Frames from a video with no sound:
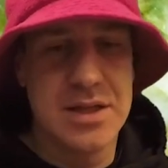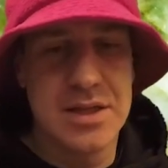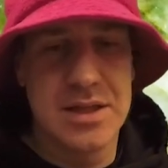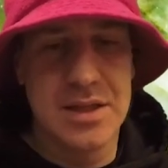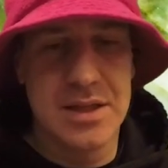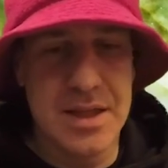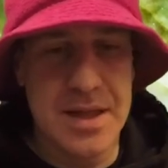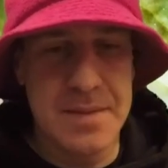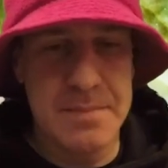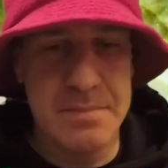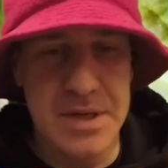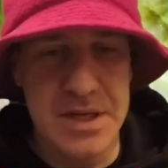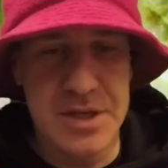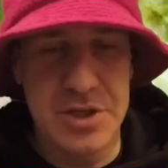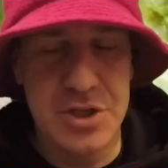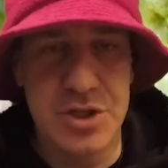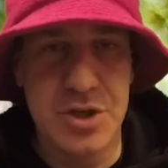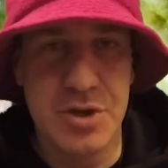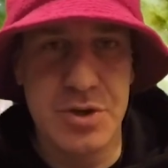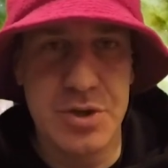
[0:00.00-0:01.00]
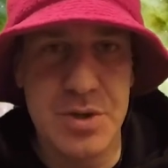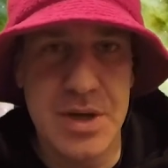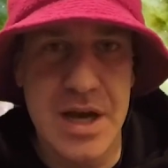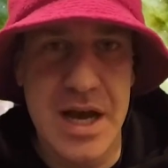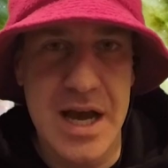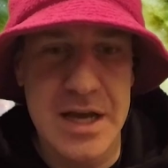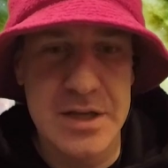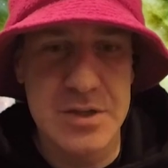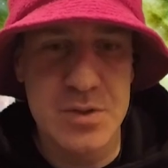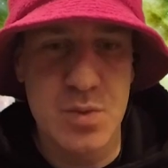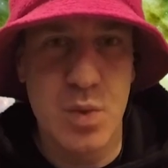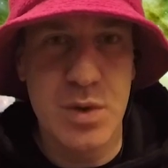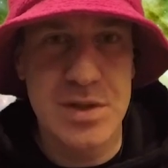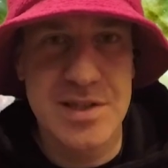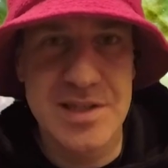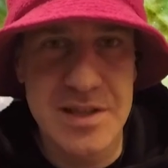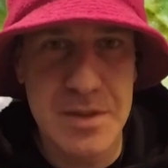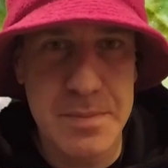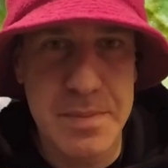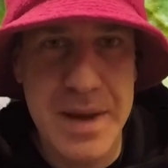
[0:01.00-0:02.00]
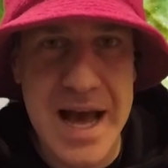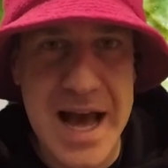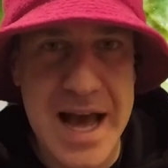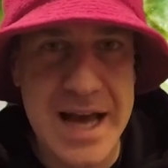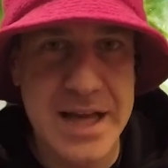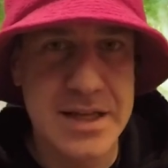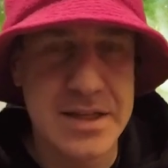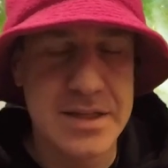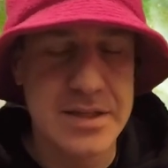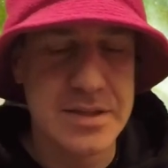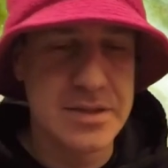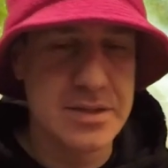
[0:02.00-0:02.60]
Let me show you guys what's in the pack,